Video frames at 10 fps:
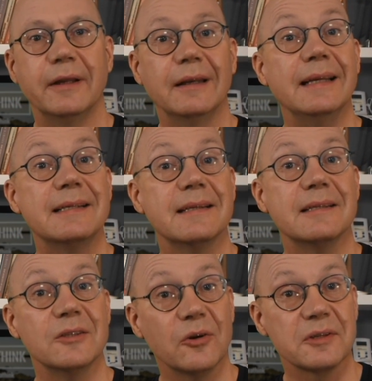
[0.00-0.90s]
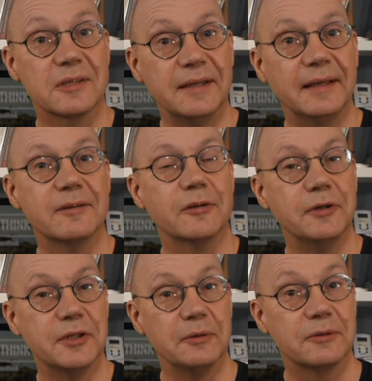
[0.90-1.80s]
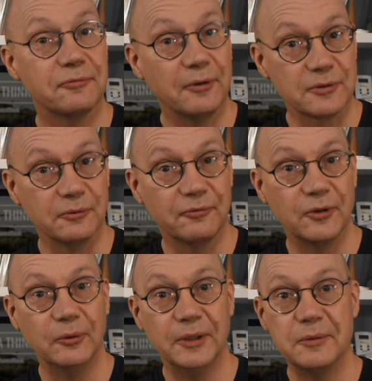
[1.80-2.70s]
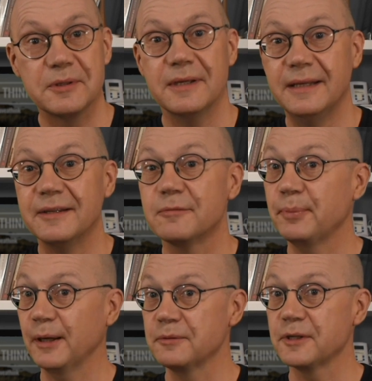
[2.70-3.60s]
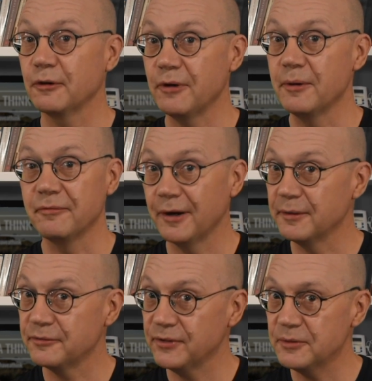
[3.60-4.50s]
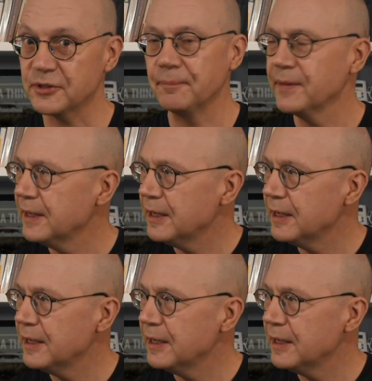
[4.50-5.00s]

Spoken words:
at least is not seeking to reduce fossil fuel use in its post-coronavirus future.